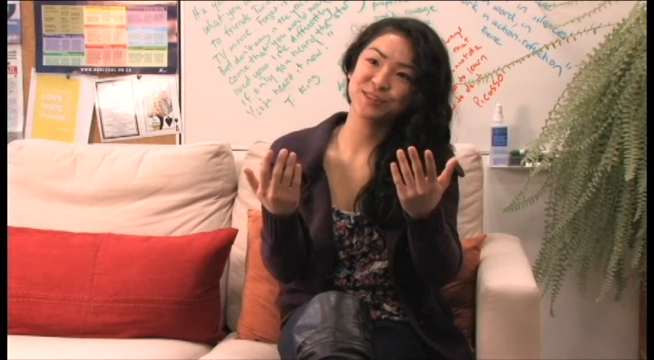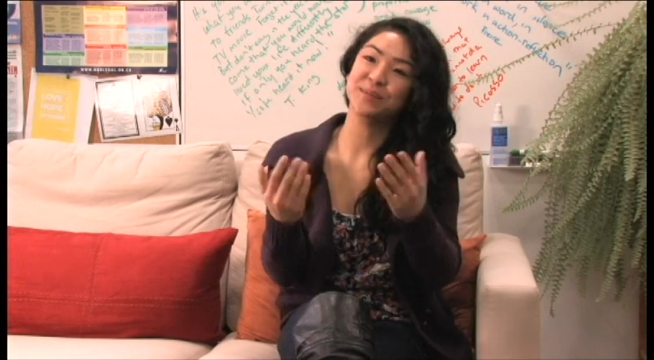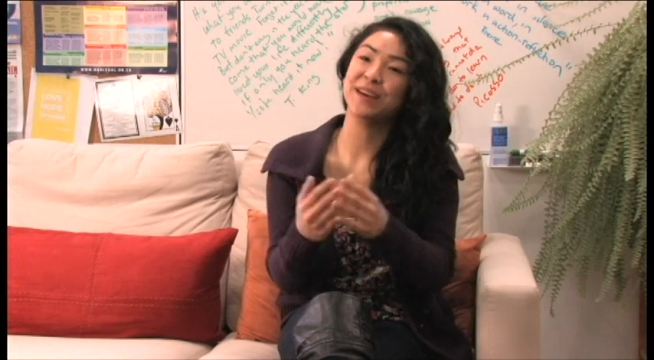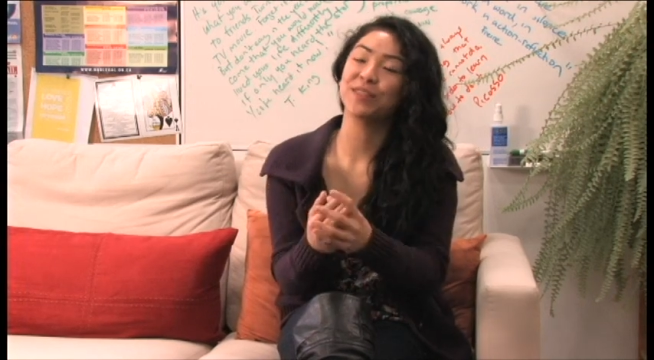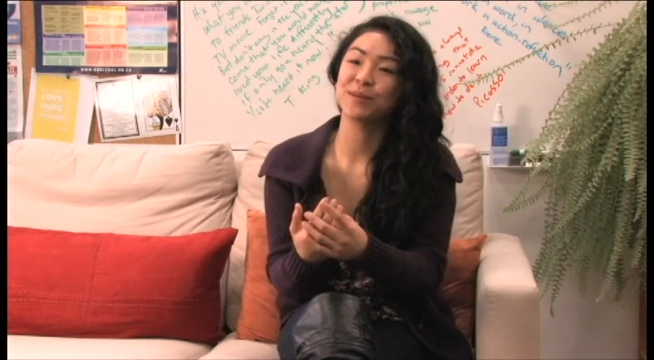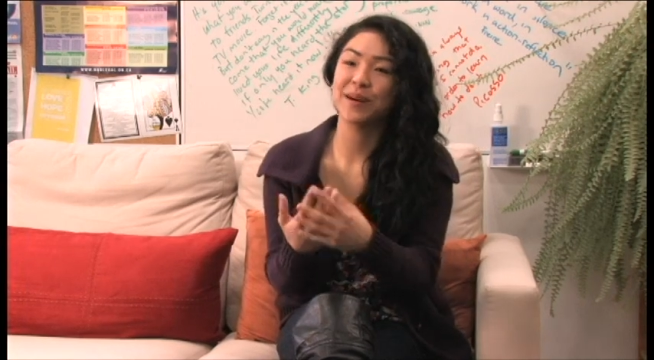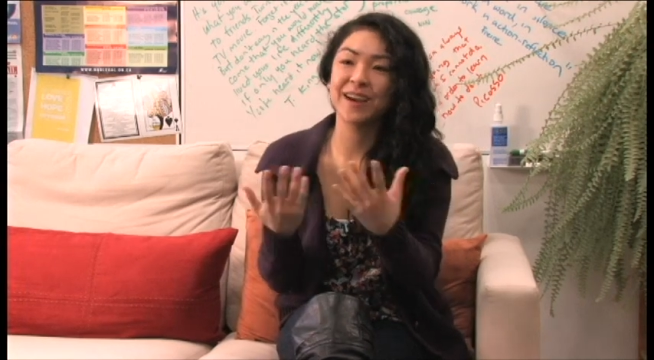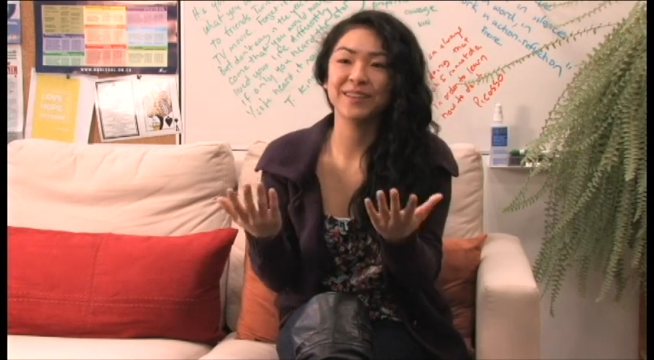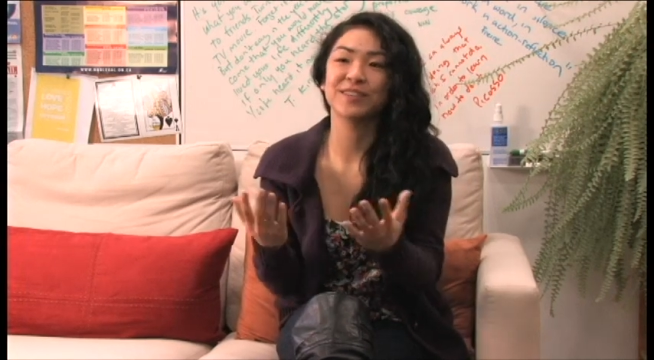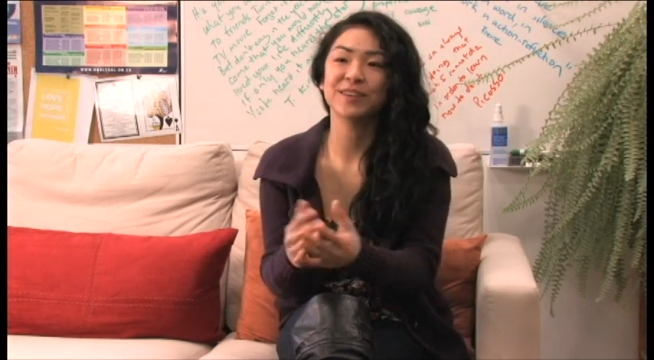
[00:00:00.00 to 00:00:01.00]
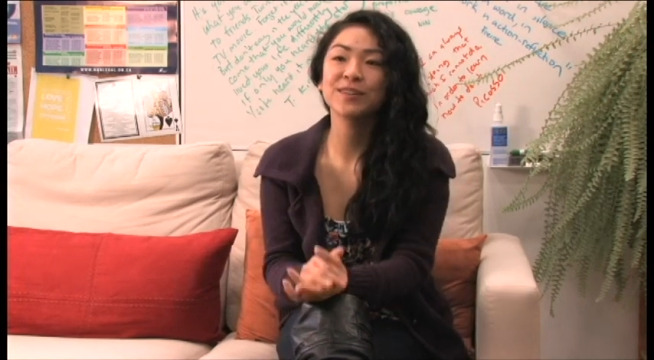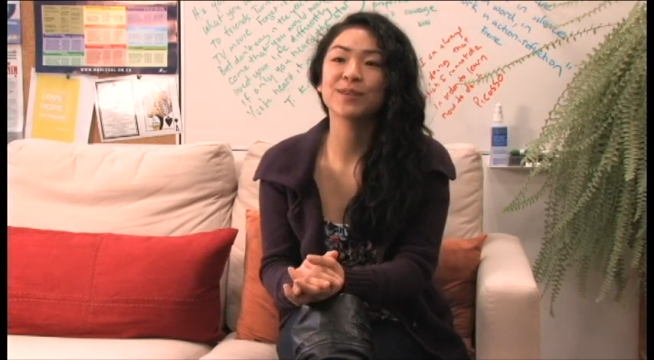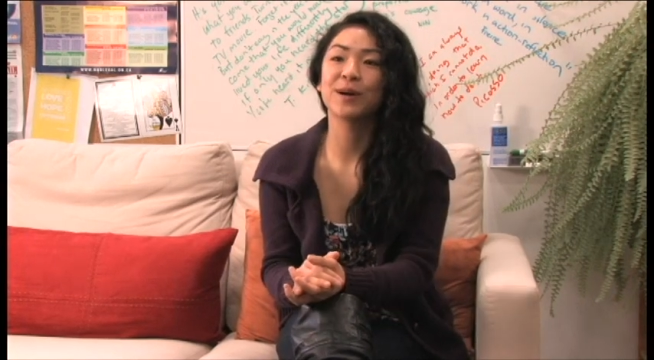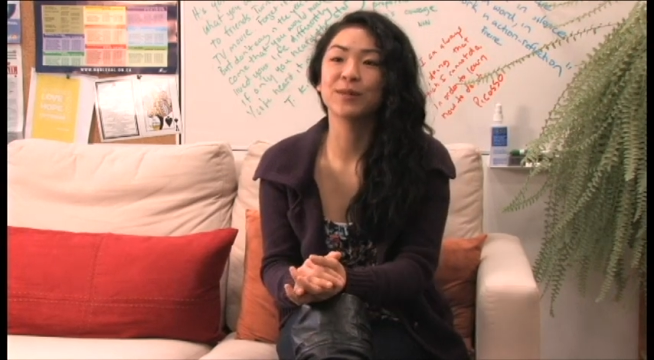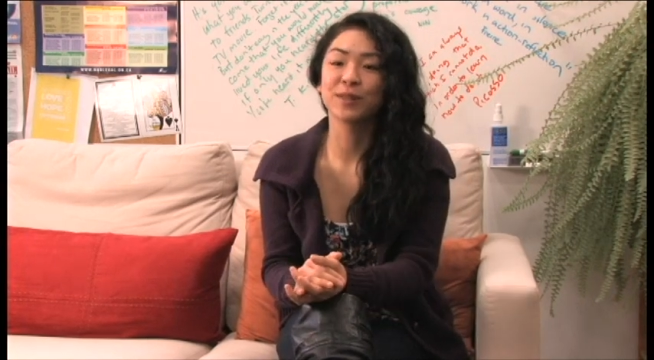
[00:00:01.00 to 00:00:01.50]
to me and they're my elders,
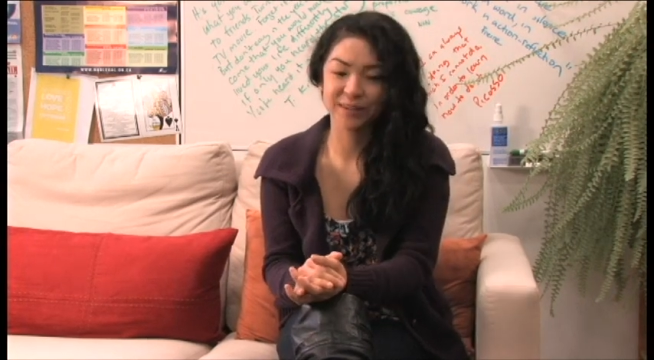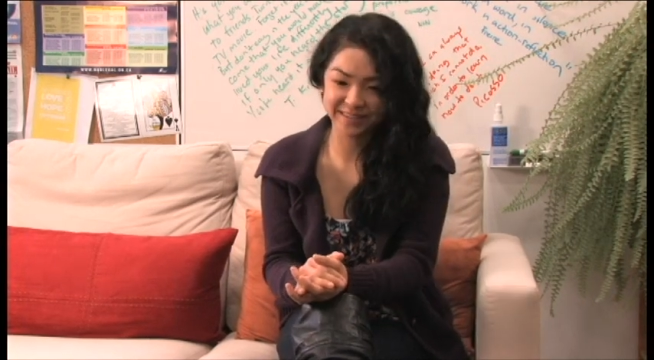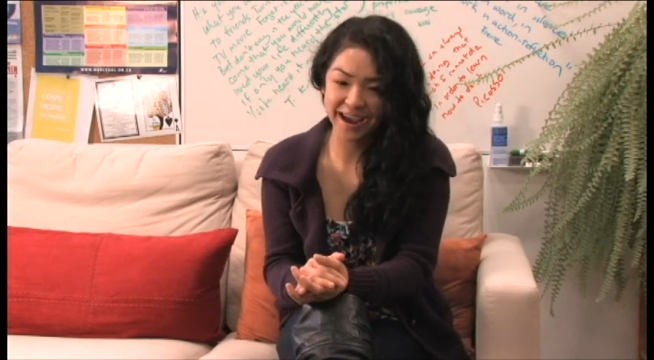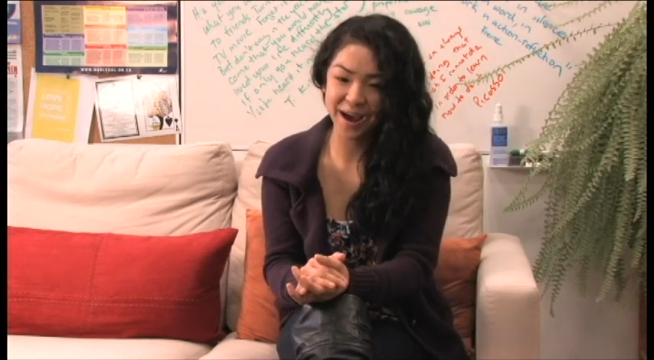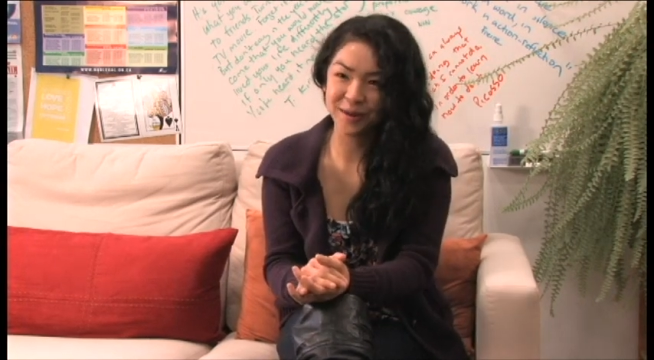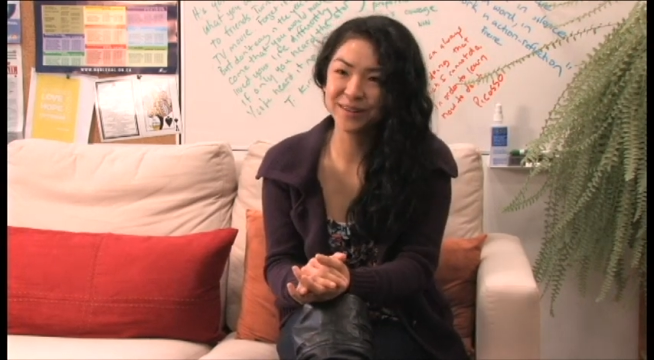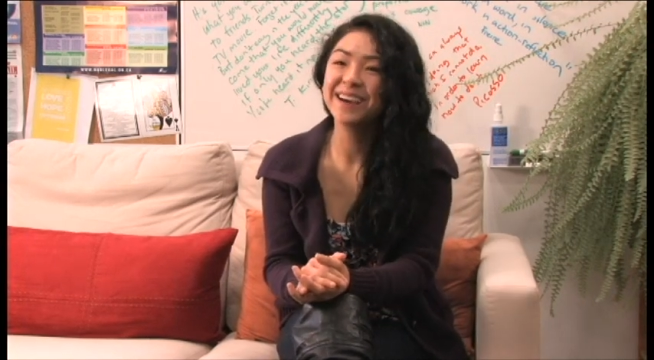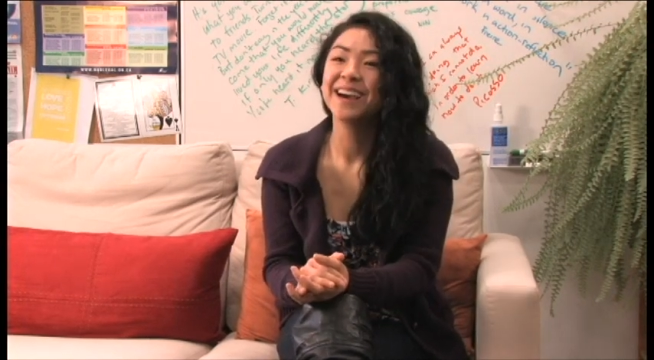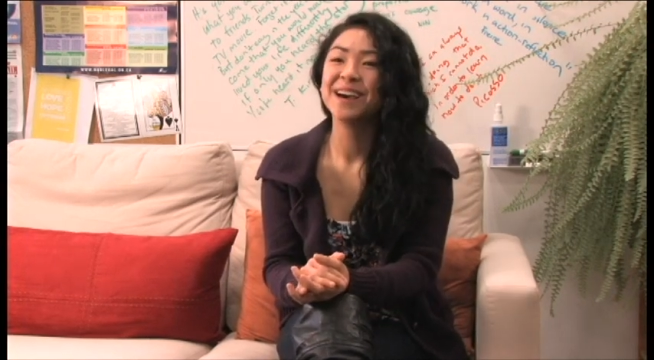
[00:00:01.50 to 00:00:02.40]
so I would look down,